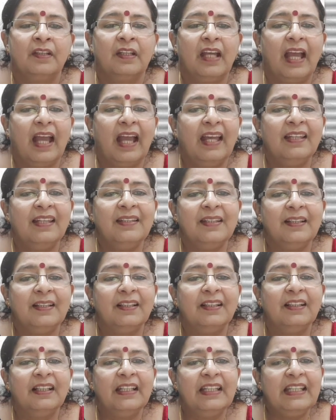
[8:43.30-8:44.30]
And
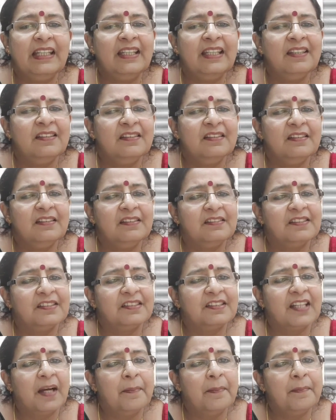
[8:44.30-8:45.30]
in
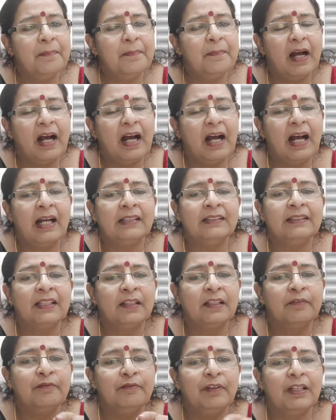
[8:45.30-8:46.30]
some
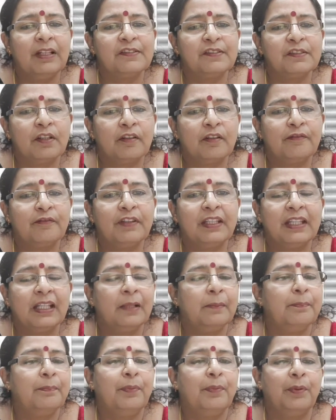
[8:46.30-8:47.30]
other
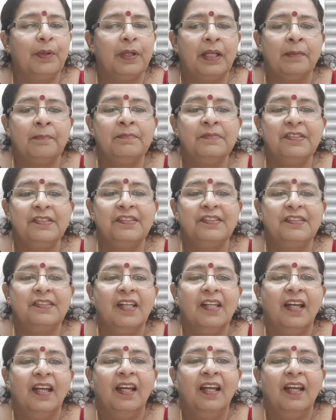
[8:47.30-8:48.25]
philosophical poems,